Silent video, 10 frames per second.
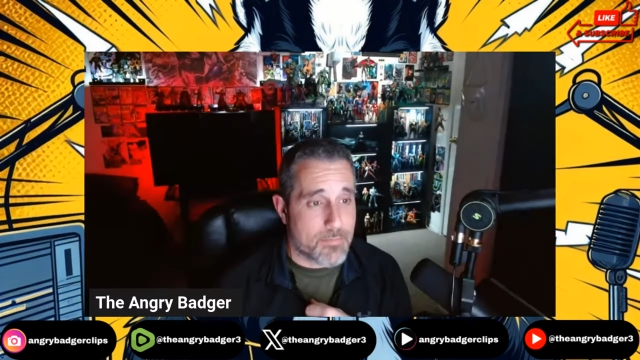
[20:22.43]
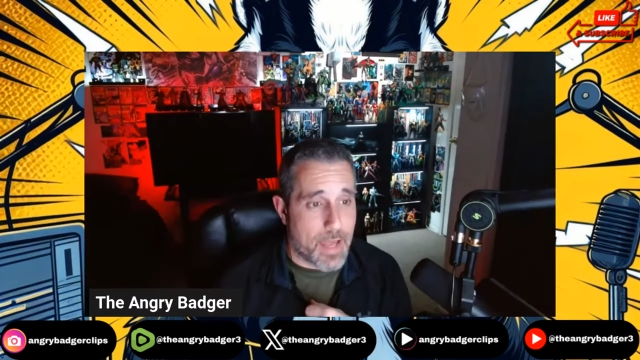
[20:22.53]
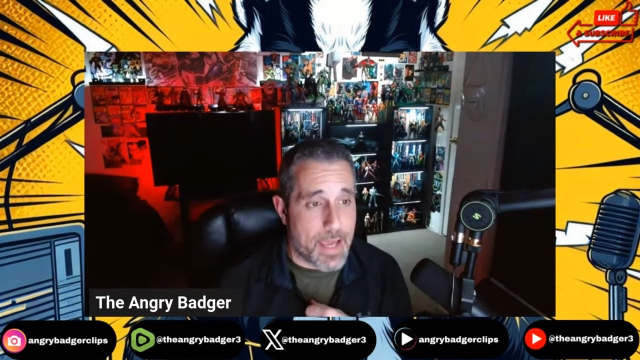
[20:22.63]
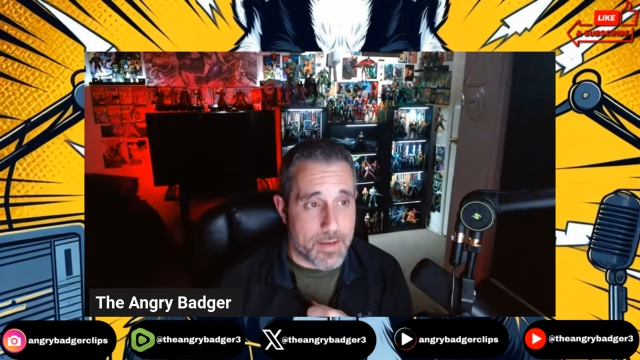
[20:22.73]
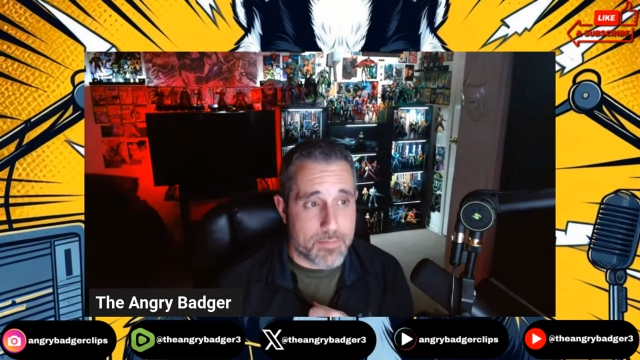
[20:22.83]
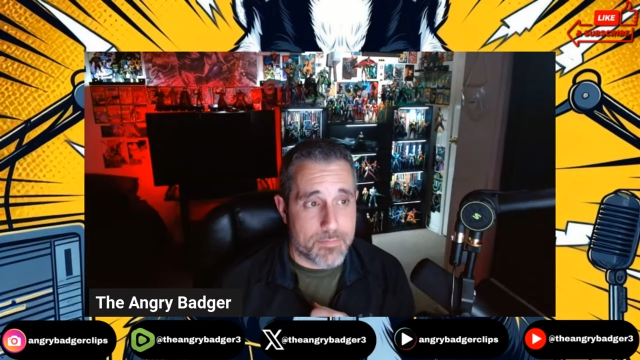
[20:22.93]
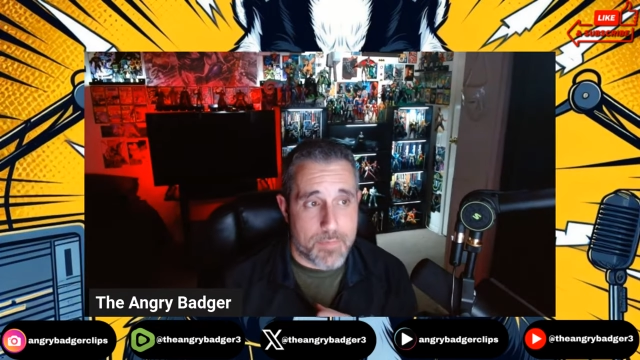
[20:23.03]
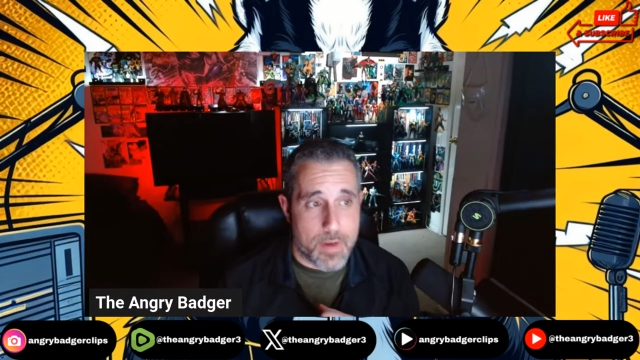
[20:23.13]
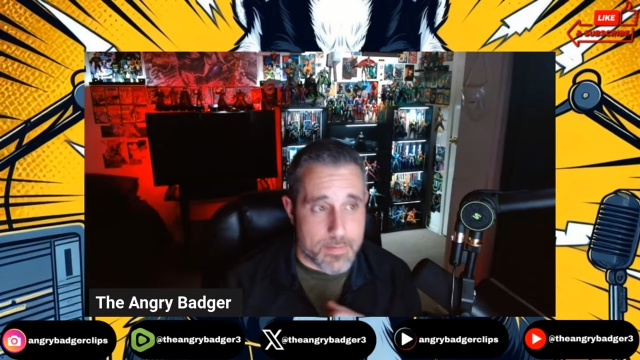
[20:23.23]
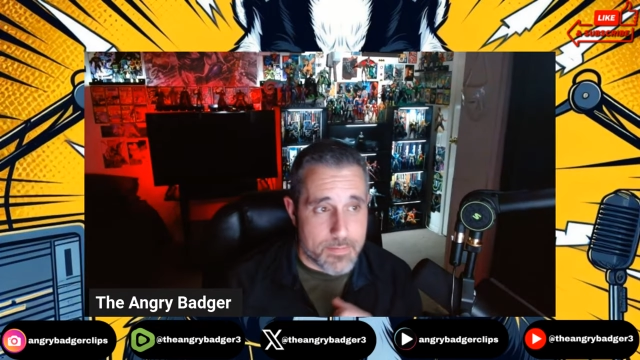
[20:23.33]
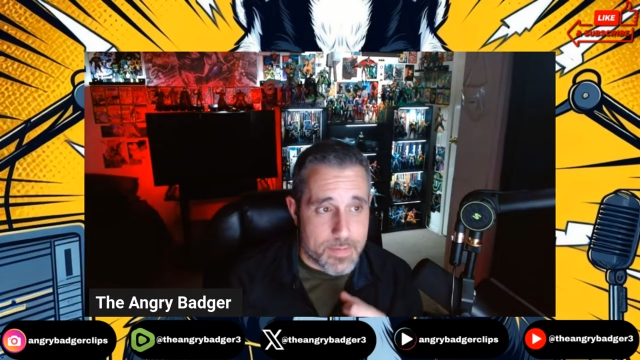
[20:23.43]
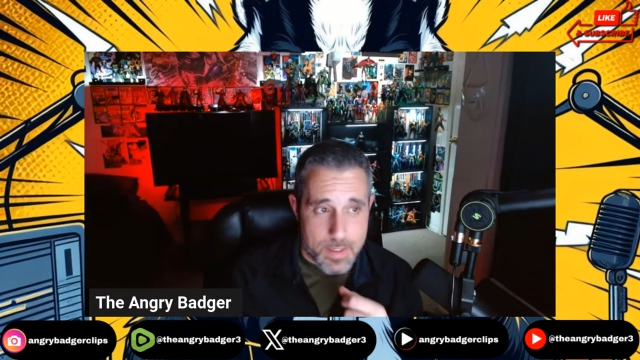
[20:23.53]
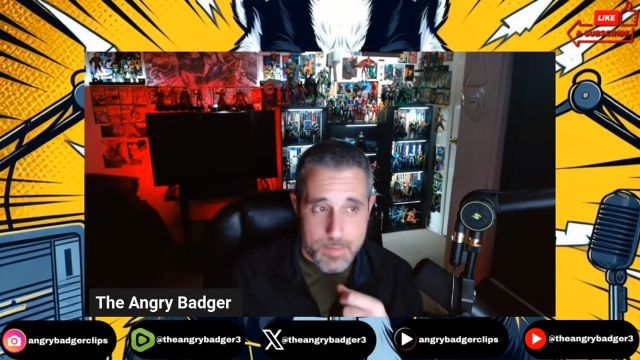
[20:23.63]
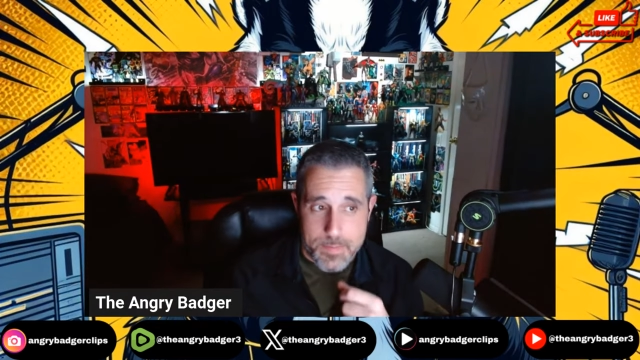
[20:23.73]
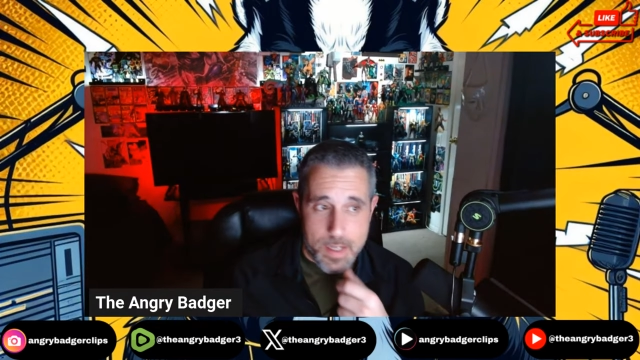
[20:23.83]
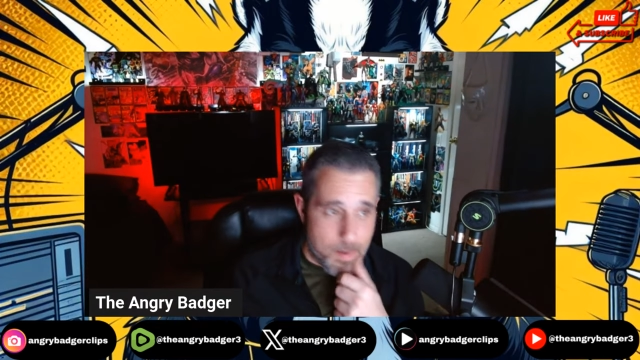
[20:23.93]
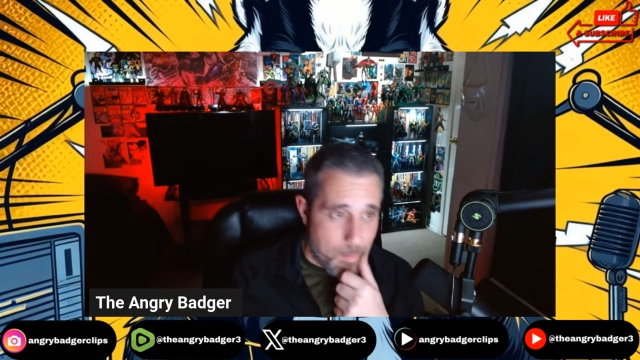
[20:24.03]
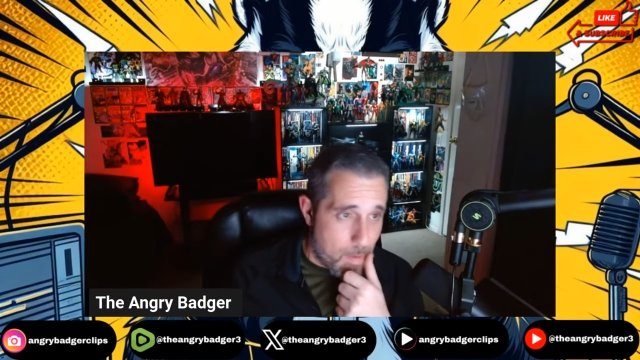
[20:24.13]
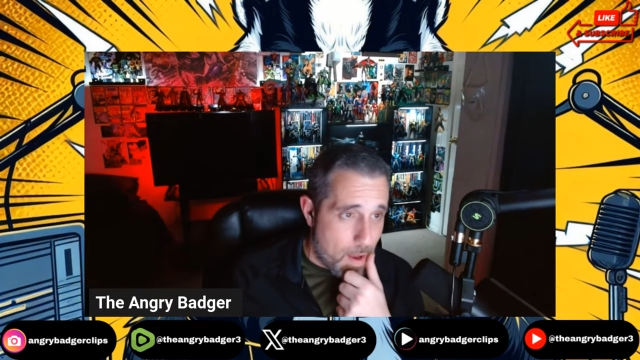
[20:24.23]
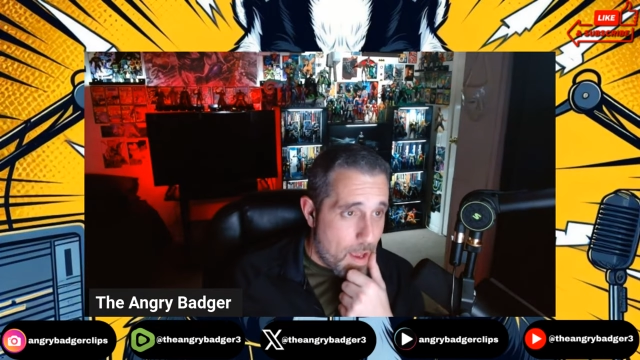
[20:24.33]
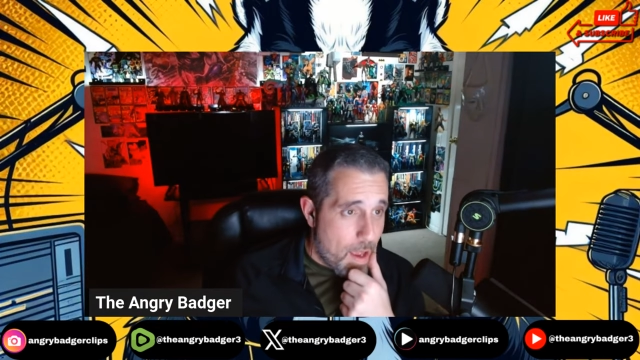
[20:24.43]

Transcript: like and sub to him.